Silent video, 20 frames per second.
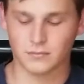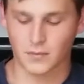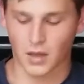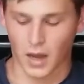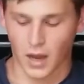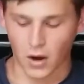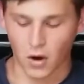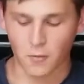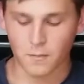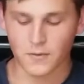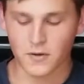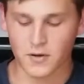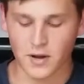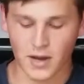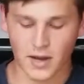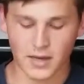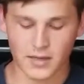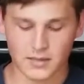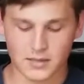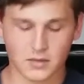I hope you
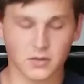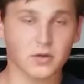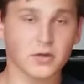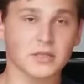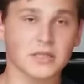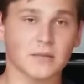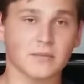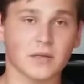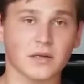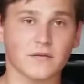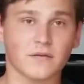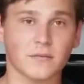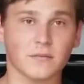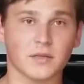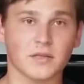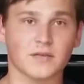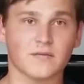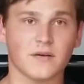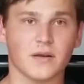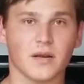guys learned something from
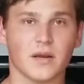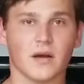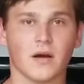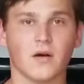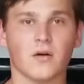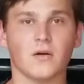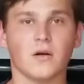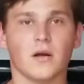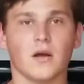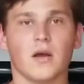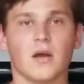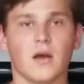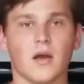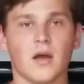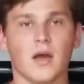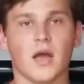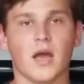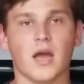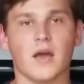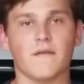this video.
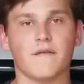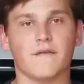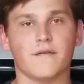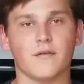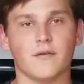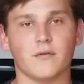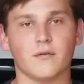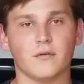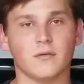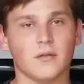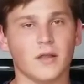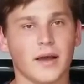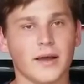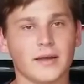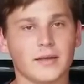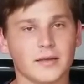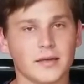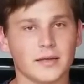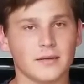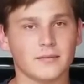If you
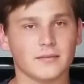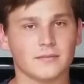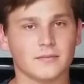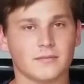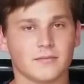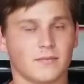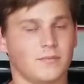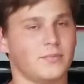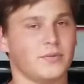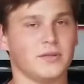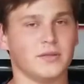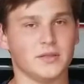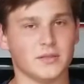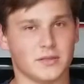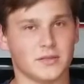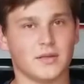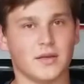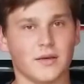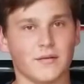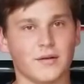liked it, please
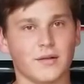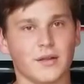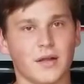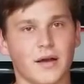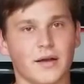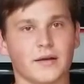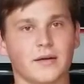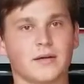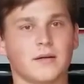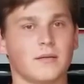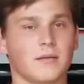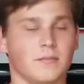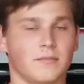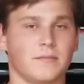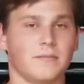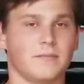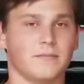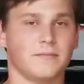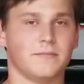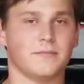give a like.
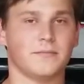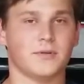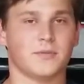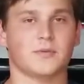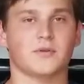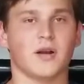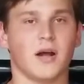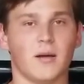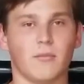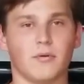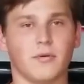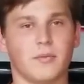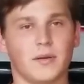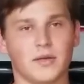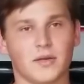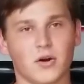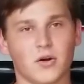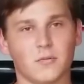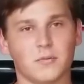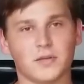Subscribe would be
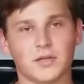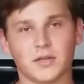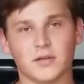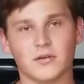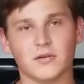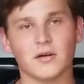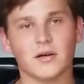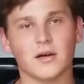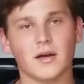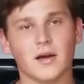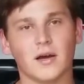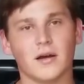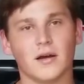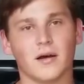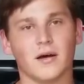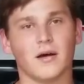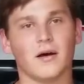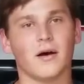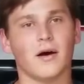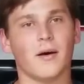dope too.
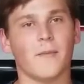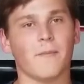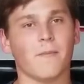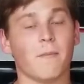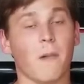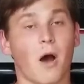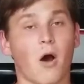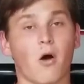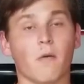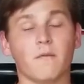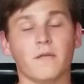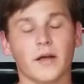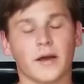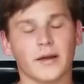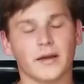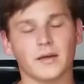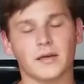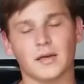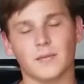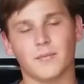Hopefully I
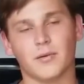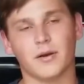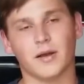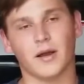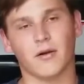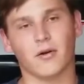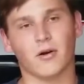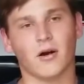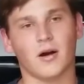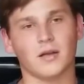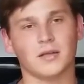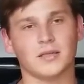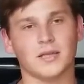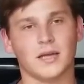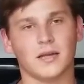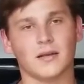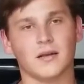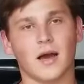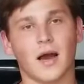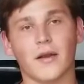can keep putting out
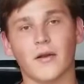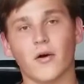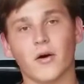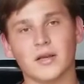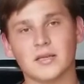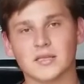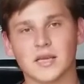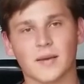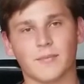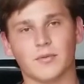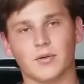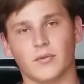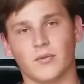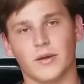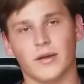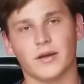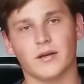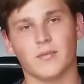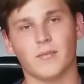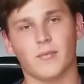content. I know I skipped a
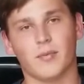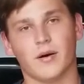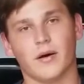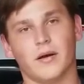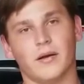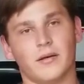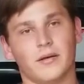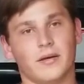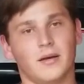week, but